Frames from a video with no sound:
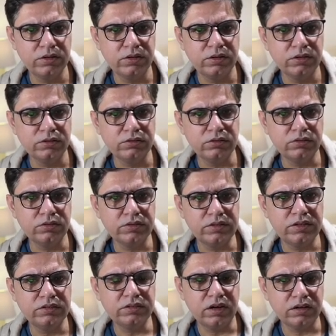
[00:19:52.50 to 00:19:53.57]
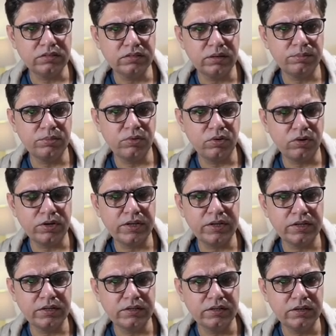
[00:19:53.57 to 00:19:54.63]
So these are
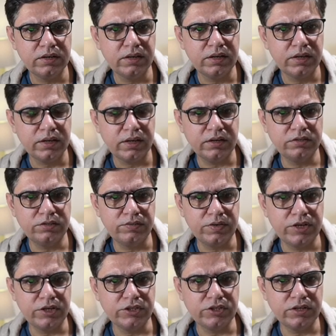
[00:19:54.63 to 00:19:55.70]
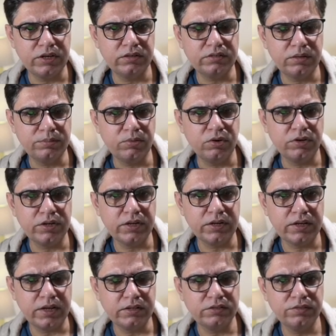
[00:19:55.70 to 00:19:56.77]
subcortical calcification, and subcortical
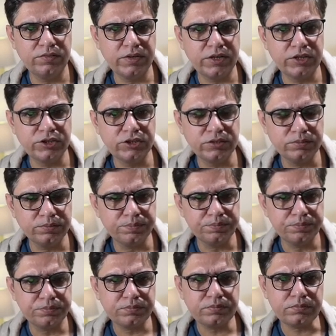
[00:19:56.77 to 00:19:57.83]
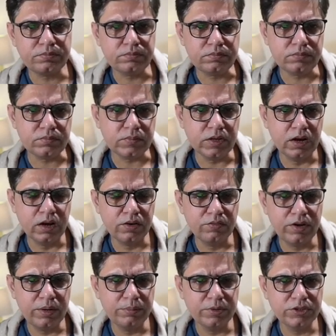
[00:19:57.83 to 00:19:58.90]
calcification are
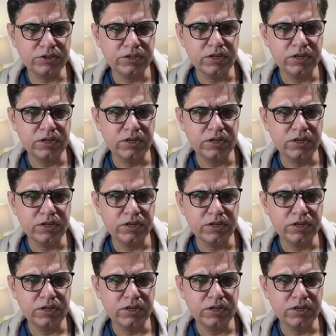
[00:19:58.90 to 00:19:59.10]
very much